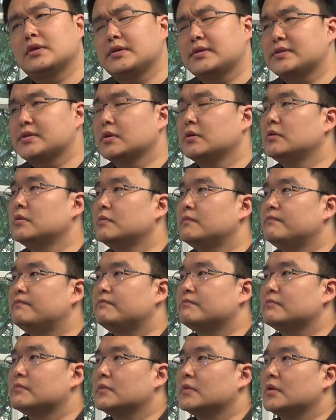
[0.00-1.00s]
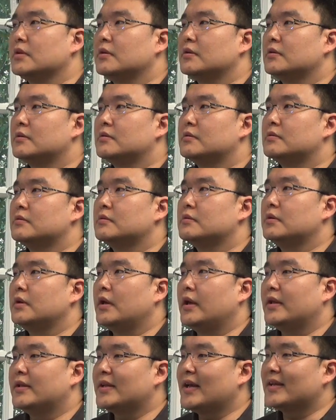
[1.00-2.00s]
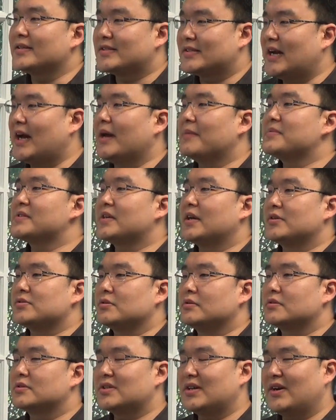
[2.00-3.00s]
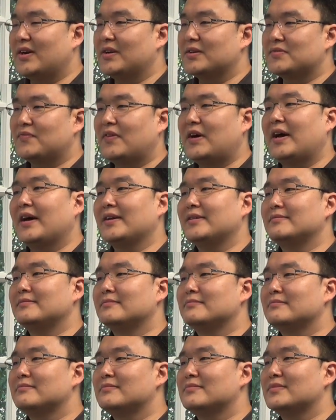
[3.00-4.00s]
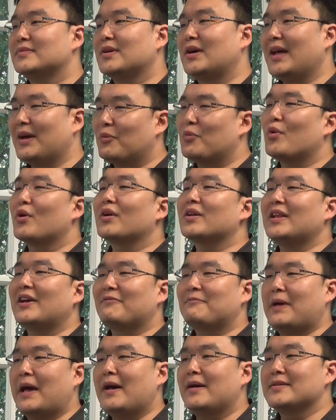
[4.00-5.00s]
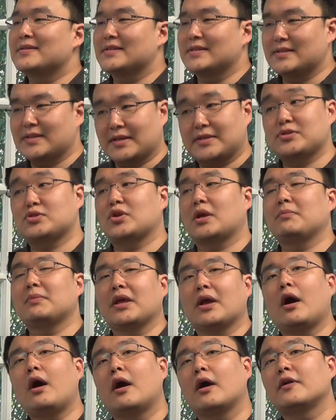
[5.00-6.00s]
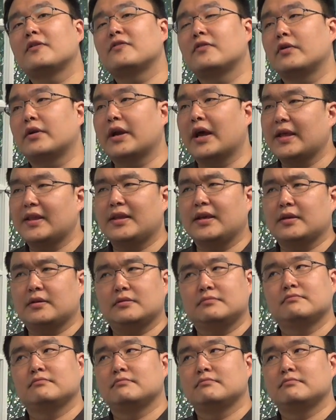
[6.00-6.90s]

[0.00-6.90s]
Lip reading: So in that time schedule, trying to find work-life balance is extremely hard for, I think,